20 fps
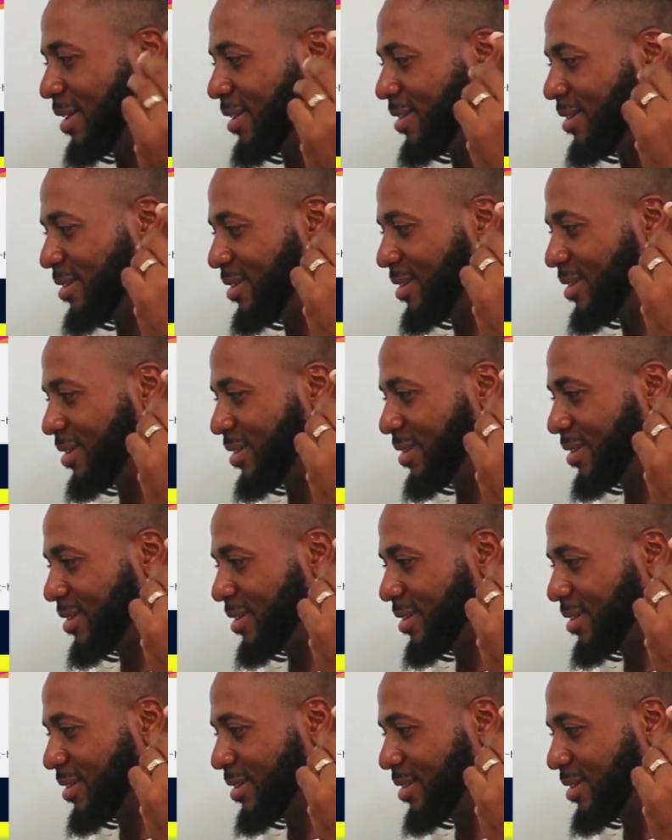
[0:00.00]

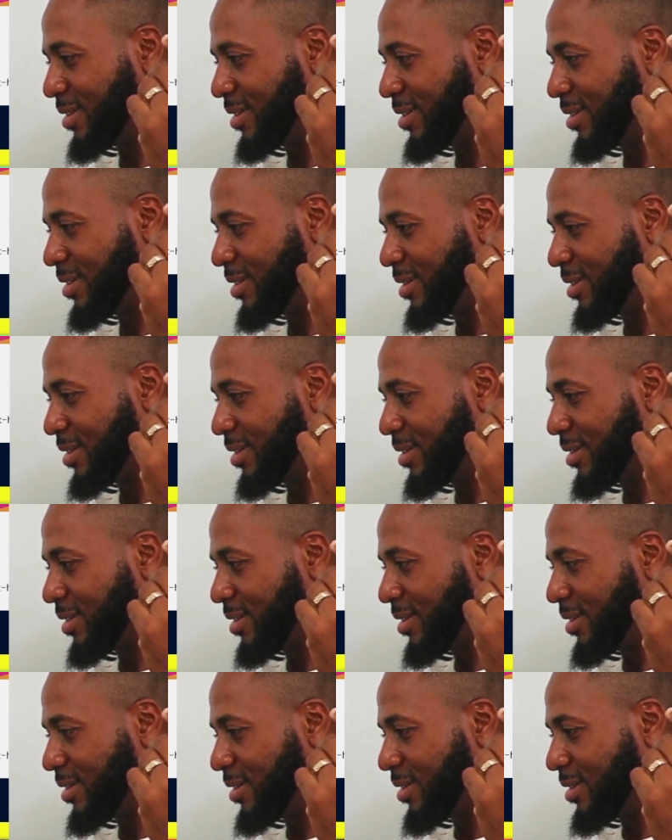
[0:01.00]

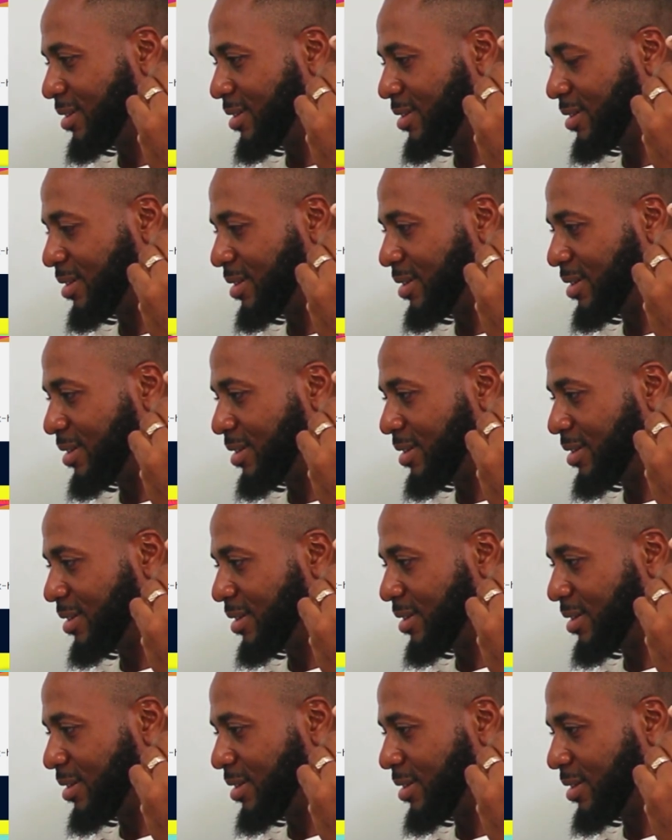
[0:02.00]

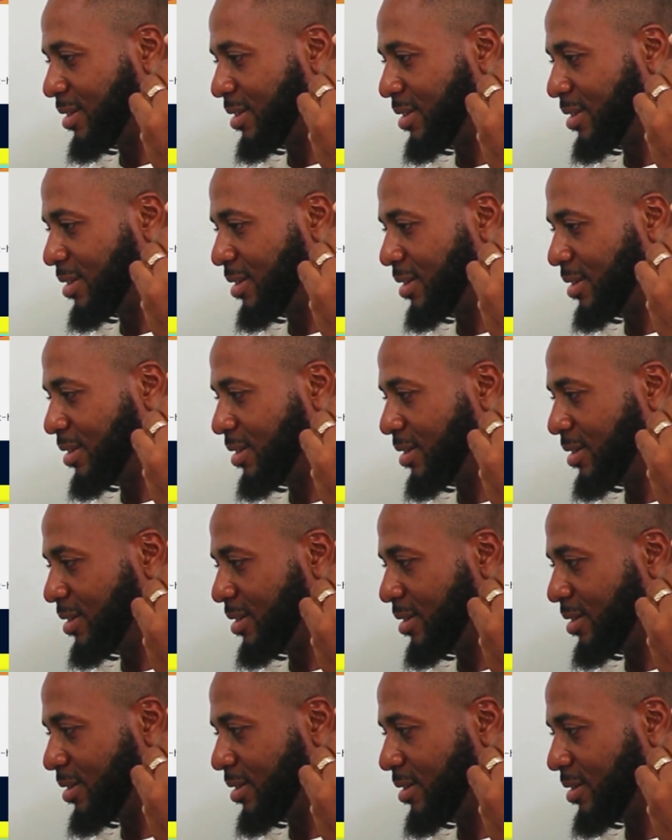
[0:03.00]

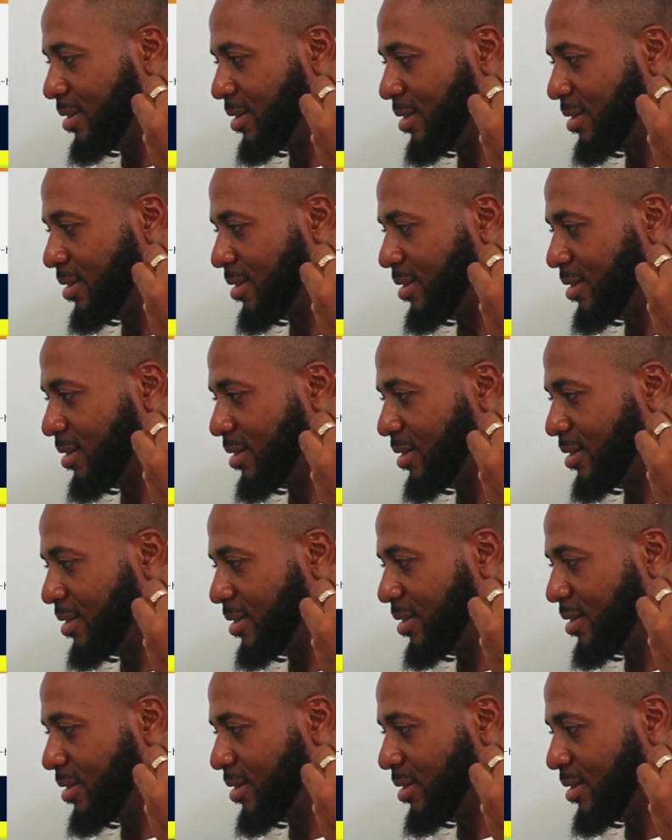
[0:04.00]

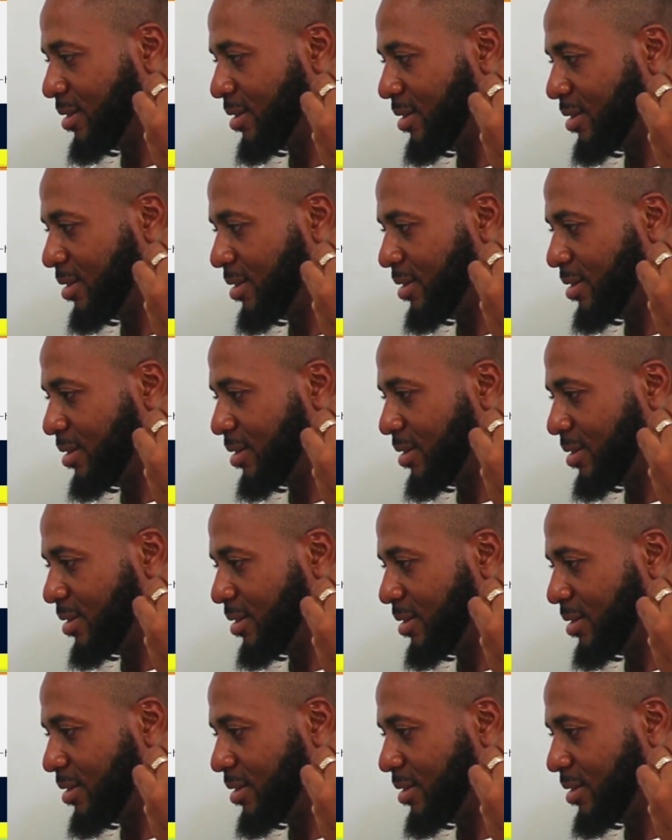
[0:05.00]
(no one is talking)